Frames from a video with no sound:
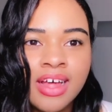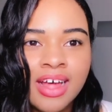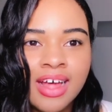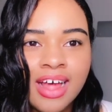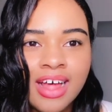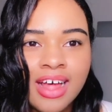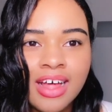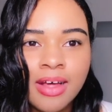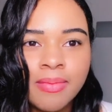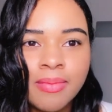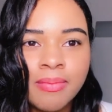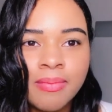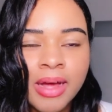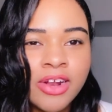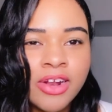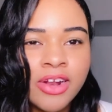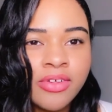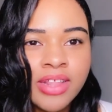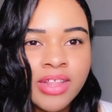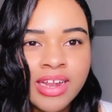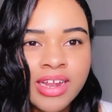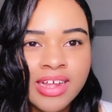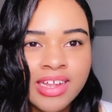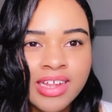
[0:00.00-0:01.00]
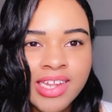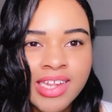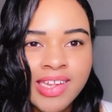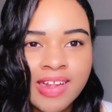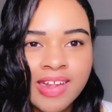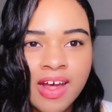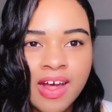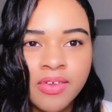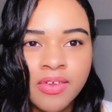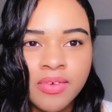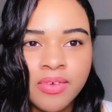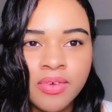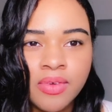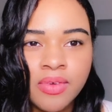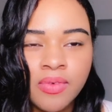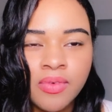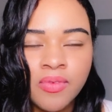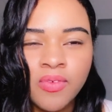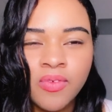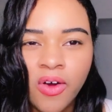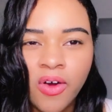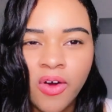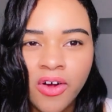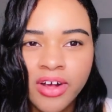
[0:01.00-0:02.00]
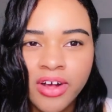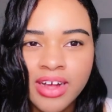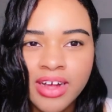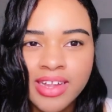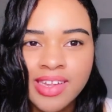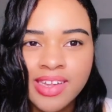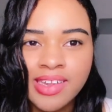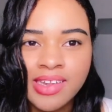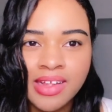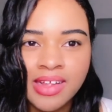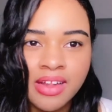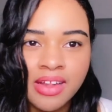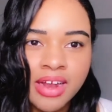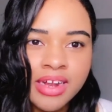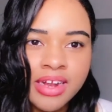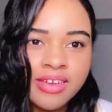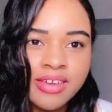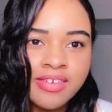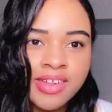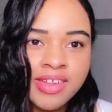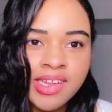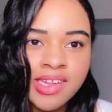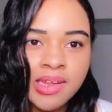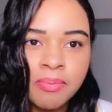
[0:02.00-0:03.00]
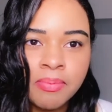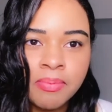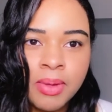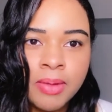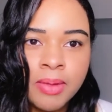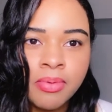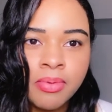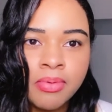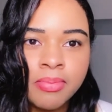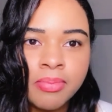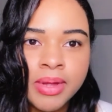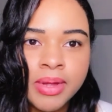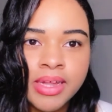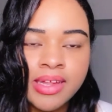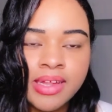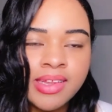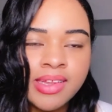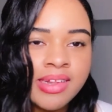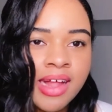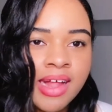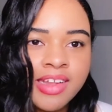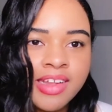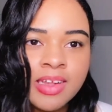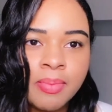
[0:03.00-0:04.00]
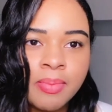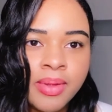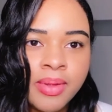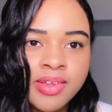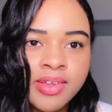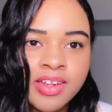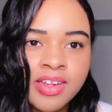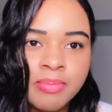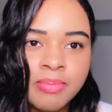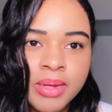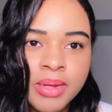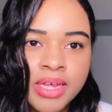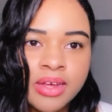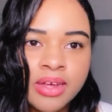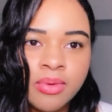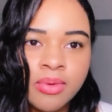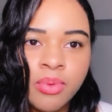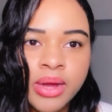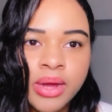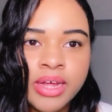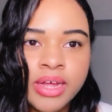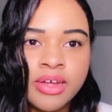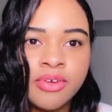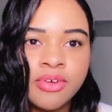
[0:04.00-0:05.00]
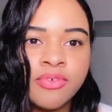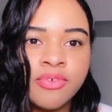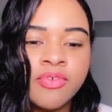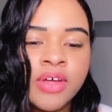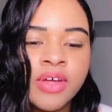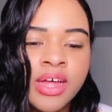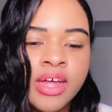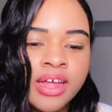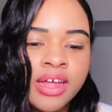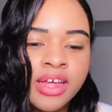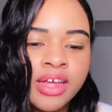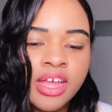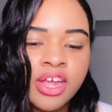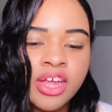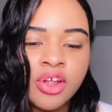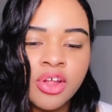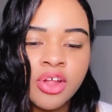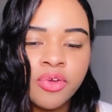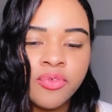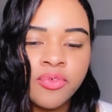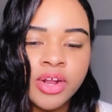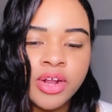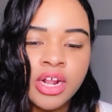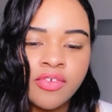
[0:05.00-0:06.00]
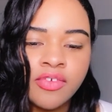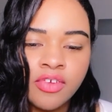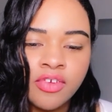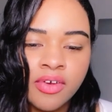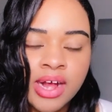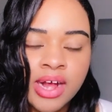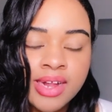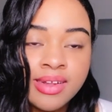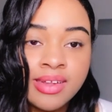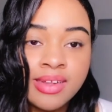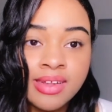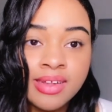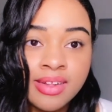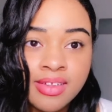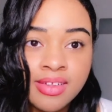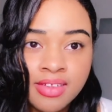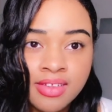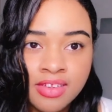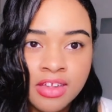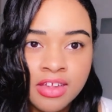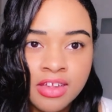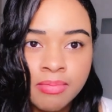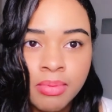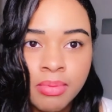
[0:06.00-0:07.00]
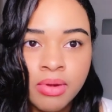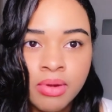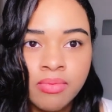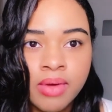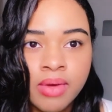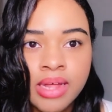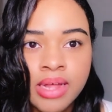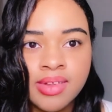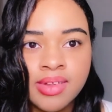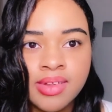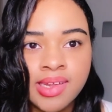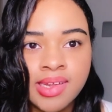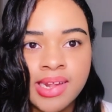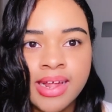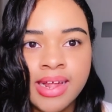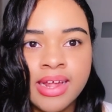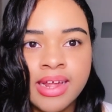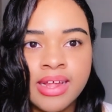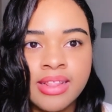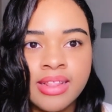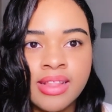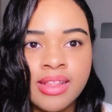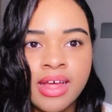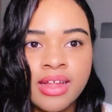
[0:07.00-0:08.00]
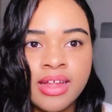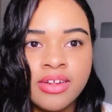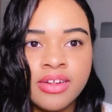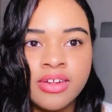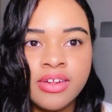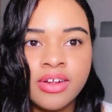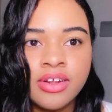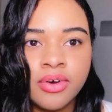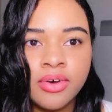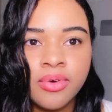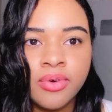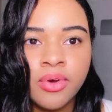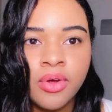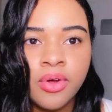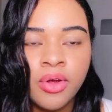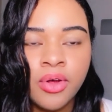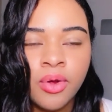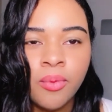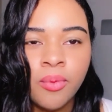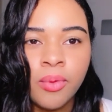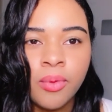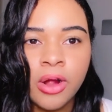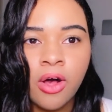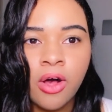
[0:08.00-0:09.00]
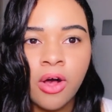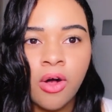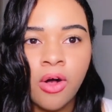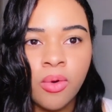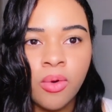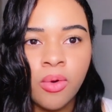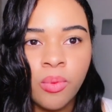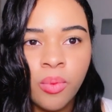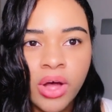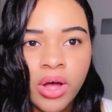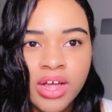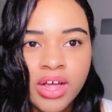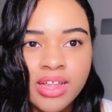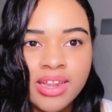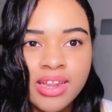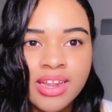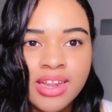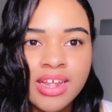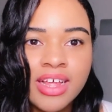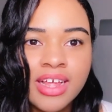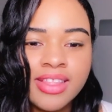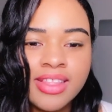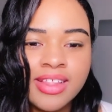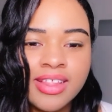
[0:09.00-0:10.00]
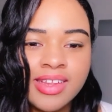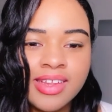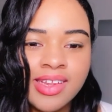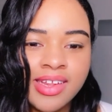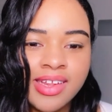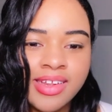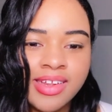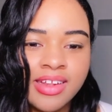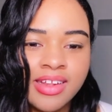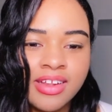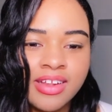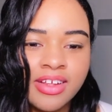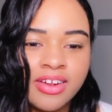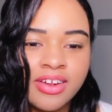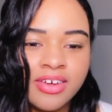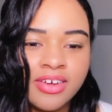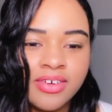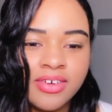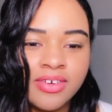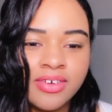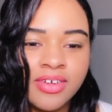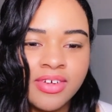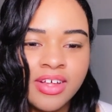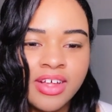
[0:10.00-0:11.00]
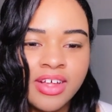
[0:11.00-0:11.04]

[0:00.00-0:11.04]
I know that it can sound wrong and selloutish to some people, but it's not supposed to be a way of getting rid of your identity, but rather saying that, you know, we're all one, and this isn't, you know,